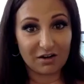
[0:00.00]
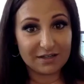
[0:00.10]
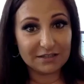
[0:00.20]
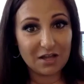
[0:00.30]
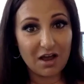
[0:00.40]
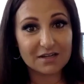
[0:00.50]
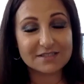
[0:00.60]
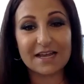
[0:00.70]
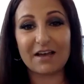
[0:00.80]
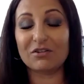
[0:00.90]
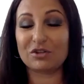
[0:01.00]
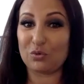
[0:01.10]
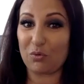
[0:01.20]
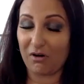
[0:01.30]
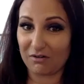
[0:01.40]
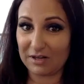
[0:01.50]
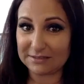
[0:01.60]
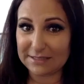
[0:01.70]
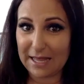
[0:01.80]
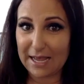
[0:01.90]
in lockdown, you are
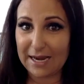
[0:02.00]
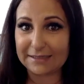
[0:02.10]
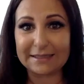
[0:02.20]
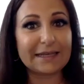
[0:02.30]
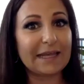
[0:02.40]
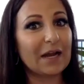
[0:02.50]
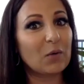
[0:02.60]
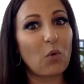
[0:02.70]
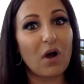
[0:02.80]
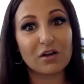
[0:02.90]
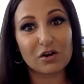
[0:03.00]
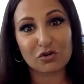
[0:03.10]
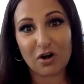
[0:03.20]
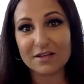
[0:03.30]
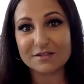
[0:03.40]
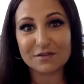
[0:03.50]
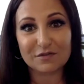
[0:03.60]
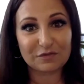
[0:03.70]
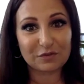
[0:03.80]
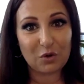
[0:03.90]
online, he can't walk across the
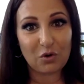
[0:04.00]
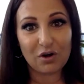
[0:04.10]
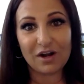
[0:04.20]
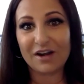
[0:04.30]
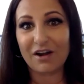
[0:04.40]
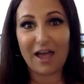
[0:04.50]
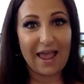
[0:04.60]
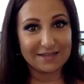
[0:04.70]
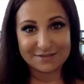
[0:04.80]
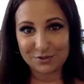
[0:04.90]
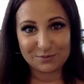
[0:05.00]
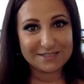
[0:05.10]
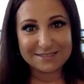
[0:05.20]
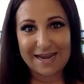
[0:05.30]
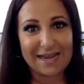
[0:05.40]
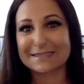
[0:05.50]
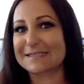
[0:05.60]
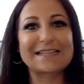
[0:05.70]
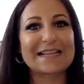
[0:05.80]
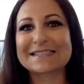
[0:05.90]
floor and ask you to dance.
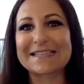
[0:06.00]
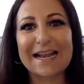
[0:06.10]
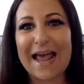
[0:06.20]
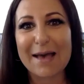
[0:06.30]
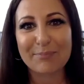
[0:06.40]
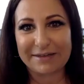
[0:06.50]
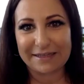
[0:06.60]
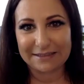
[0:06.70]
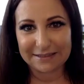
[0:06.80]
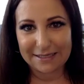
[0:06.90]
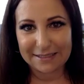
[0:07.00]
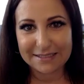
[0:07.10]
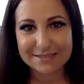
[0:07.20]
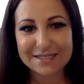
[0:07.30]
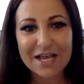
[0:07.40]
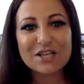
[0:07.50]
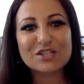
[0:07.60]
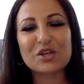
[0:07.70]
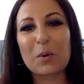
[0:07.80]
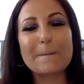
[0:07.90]
That's not happening, ladies.
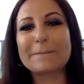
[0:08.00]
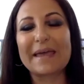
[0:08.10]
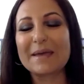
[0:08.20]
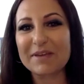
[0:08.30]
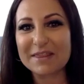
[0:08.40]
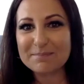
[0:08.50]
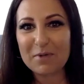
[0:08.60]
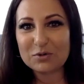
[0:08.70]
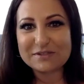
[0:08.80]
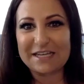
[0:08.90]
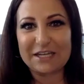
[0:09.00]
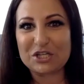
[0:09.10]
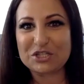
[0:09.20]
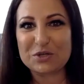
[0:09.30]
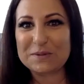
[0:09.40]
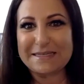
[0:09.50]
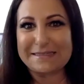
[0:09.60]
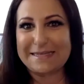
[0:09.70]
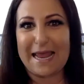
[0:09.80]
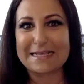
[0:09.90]
So maybe the most he can do these
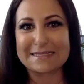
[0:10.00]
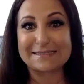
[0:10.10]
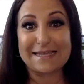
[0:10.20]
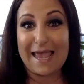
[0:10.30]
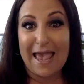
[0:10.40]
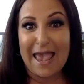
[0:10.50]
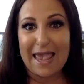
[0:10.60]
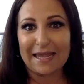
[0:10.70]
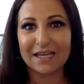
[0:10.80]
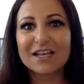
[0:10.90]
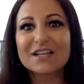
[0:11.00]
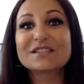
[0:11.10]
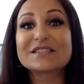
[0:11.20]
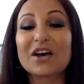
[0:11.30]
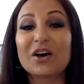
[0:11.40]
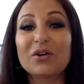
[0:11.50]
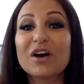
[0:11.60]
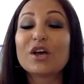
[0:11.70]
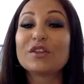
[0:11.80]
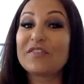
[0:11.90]
days is say, hey. So
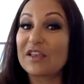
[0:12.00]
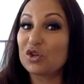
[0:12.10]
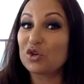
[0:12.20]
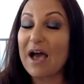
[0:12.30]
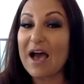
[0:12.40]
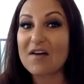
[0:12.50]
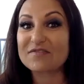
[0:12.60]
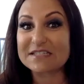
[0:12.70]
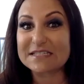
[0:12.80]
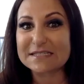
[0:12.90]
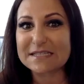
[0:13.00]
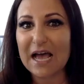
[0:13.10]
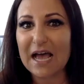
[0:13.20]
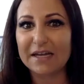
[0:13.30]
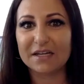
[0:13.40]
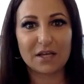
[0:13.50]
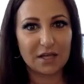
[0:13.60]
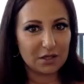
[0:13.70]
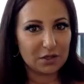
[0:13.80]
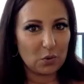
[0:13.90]
then you have to decide,
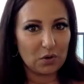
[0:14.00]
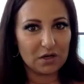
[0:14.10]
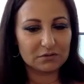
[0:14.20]
ignore,